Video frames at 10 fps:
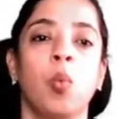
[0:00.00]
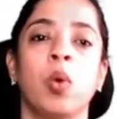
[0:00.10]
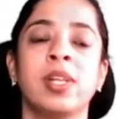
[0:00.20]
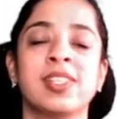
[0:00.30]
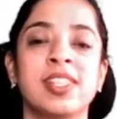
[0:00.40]

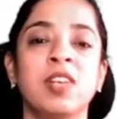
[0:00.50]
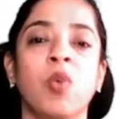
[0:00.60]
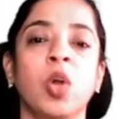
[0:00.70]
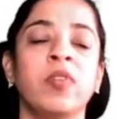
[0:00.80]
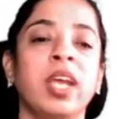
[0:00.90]
instead
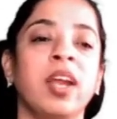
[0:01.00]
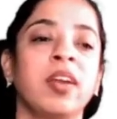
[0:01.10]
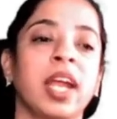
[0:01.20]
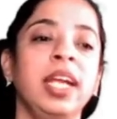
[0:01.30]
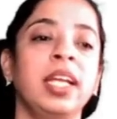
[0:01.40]
what we can
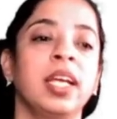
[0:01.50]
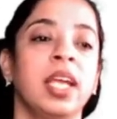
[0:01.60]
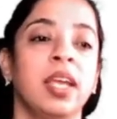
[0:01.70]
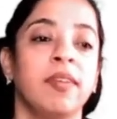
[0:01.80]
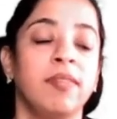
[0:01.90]
write
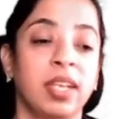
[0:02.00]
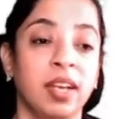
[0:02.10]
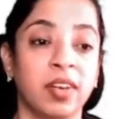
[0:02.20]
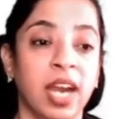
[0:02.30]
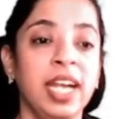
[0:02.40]
we
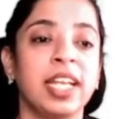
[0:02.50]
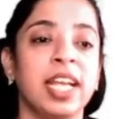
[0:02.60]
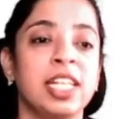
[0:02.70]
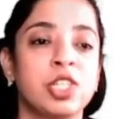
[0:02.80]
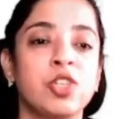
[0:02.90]
can write
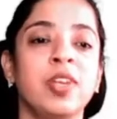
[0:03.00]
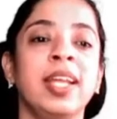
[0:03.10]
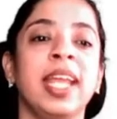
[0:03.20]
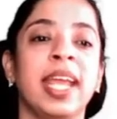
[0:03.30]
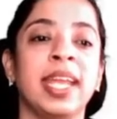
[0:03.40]

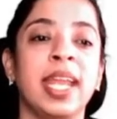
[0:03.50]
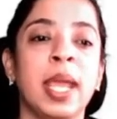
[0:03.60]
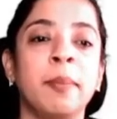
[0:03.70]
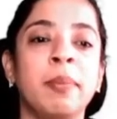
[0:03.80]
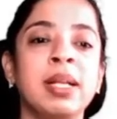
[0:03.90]
insulin
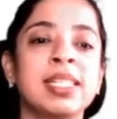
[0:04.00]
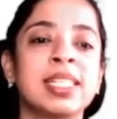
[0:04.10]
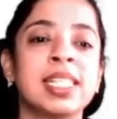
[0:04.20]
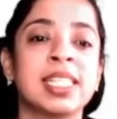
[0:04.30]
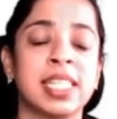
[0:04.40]
enables
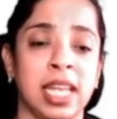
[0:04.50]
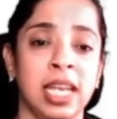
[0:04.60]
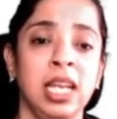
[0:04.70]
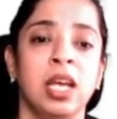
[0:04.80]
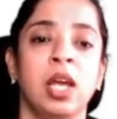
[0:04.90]
the
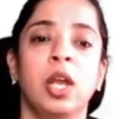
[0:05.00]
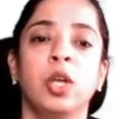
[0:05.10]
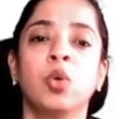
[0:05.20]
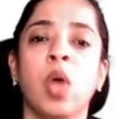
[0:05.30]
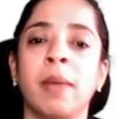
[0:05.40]
cell
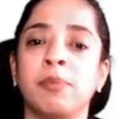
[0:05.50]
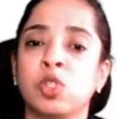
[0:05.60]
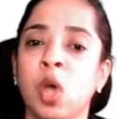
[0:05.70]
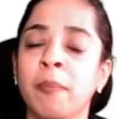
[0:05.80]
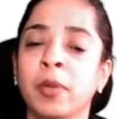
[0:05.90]
to
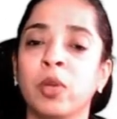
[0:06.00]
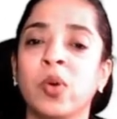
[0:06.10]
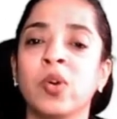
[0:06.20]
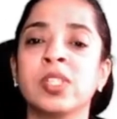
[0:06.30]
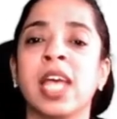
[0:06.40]
absorb
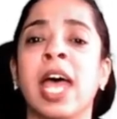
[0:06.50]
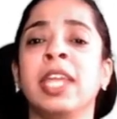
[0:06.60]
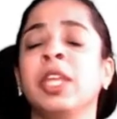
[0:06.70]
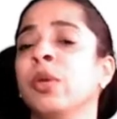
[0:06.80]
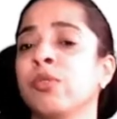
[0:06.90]
glucose
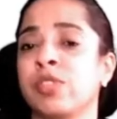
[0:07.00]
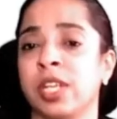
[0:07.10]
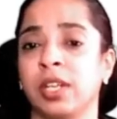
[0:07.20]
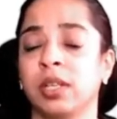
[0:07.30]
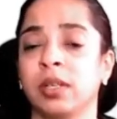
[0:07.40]
and use
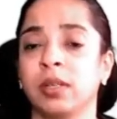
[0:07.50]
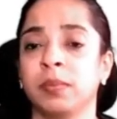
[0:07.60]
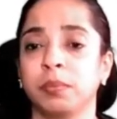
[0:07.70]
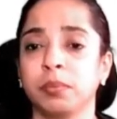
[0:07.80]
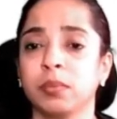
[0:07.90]
it
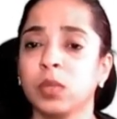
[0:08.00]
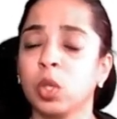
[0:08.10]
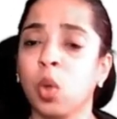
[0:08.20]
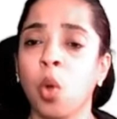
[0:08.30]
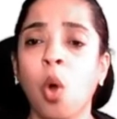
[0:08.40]

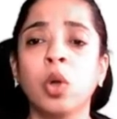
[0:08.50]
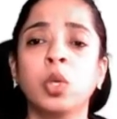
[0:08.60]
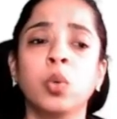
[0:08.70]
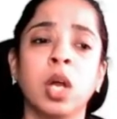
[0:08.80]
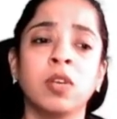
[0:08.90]
or
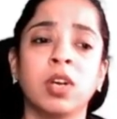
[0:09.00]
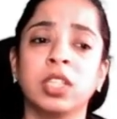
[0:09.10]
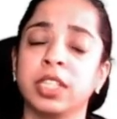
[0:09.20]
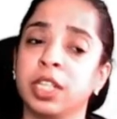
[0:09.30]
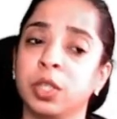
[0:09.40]
to
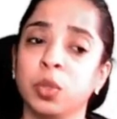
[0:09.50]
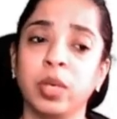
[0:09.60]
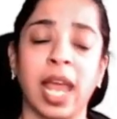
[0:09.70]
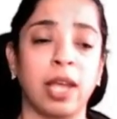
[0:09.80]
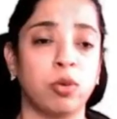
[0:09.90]
convert it into
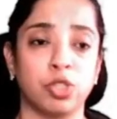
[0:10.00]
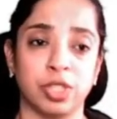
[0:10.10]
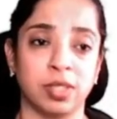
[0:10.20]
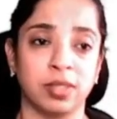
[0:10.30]
glycogen